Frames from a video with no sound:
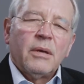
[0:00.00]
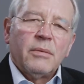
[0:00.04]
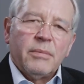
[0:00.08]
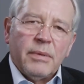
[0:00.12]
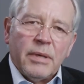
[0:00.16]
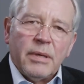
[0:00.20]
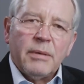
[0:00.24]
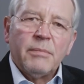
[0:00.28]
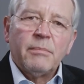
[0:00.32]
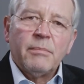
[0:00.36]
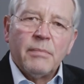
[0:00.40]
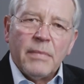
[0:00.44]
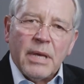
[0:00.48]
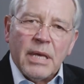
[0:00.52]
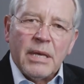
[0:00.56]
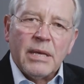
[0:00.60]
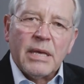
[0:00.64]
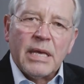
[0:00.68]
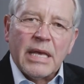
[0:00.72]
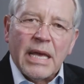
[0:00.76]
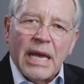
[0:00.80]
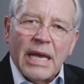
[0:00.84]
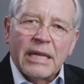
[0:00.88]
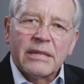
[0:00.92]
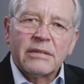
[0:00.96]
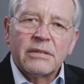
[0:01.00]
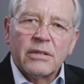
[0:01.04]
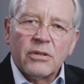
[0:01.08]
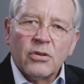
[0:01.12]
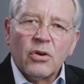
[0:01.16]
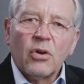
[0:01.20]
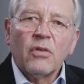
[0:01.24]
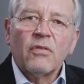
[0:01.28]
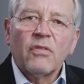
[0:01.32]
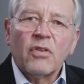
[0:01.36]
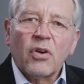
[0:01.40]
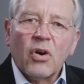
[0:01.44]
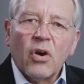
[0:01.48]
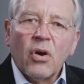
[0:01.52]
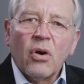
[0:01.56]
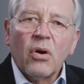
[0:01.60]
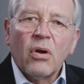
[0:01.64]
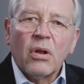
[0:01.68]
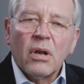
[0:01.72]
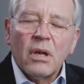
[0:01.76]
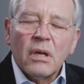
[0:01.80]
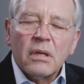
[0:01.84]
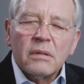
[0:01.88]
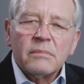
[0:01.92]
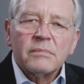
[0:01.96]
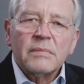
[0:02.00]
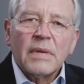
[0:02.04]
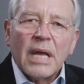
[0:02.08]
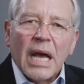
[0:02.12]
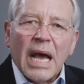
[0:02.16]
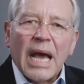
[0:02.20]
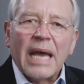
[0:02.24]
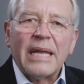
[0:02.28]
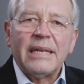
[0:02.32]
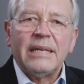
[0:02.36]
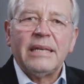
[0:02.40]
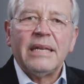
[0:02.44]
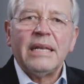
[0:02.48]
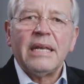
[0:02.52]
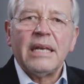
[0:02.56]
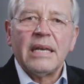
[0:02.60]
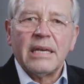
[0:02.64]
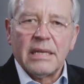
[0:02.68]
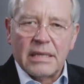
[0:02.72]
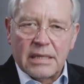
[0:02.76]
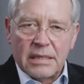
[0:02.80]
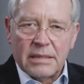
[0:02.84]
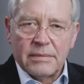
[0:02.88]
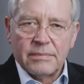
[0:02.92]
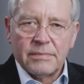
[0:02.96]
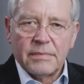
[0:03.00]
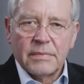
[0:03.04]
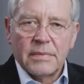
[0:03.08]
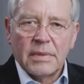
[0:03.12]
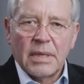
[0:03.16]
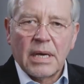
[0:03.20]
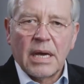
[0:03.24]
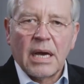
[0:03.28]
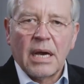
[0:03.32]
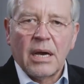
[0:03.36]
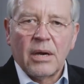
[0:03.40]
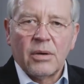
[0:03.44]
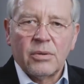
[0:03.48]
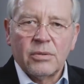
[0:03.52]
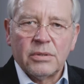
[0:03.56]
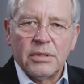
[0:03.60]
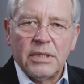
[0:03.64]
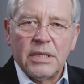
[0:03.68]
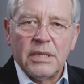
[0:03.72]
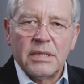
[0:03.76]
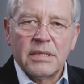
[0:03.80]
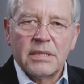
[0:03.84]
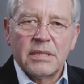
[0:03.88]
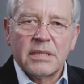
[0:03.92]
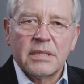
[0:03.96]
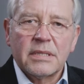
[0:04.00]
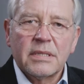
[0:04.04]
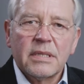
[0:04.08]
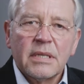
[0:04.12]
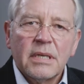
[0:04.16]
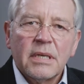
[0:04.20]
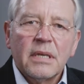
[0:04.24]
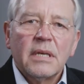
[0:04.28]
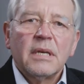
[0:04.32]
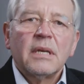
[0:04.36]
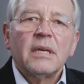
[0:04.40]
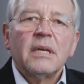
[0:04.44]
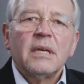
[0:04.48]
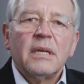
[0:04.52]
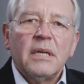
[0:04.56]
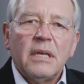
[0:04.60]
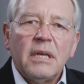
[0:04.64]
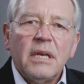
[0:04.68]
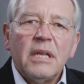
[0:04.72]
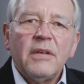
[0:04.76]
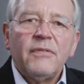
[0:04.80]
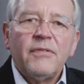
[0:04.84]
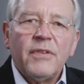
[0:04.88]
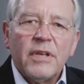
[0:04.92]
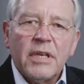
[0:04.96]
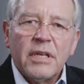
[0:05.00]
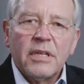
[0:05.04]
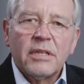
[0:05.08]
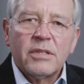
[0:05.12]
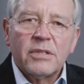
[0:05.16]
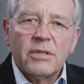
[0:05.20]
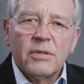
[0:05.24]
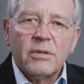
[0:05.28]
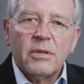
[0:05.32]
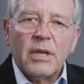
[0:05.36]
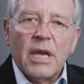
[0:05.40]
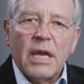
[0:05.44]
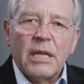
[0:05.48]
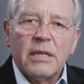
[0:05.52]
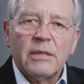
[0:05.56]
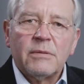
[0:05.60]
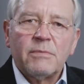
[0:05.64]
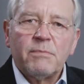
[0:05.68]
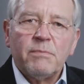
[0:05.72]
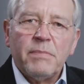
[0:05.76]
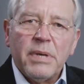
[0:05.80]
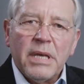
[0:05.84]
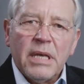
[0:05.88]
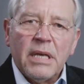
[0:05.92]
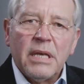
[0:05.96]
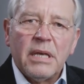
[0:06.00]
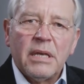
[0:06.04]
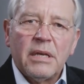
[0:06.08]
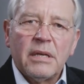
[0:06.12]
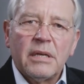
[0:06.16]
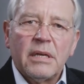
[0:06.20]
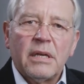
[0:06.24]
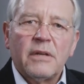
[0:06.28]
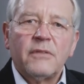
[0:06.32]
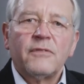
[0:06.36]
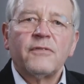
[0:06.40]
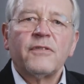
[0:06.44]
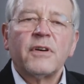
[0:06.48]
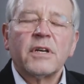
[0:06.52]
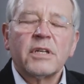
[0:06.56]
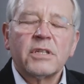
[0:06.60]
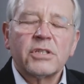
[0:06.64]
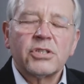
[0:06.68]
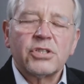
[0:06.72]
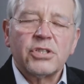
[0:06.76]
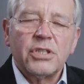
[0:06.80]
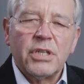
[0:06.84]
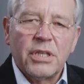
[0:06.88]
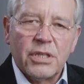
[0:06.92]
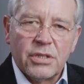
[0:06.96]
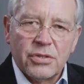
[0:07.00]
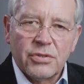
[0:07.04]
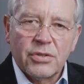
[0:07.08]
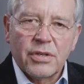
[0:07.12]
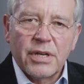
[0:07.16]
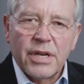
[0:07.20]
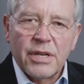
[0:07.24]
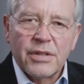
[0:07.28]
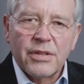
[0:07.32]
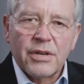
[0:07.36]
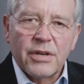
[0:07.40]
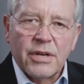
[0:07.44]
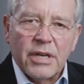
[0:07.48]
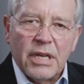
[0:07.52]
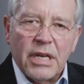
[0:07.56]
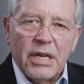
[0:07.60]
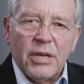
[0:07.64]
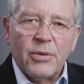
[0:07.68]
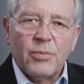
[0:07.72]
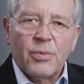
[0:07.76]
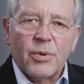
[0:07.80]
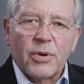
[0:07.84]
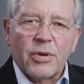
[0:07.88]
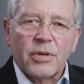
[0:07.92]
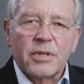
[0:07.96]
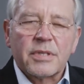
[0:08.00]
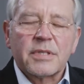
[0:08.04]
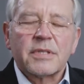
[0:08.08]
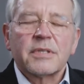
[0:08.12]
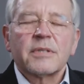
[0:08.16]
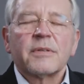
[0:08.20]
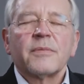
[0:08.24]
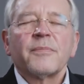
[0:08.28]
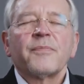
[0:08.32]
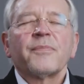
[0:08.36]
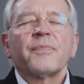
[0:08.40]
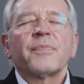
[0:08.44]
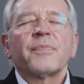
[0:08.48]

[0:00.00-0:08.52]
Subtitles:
we may get an overall idea how this living and being and functioning together really works.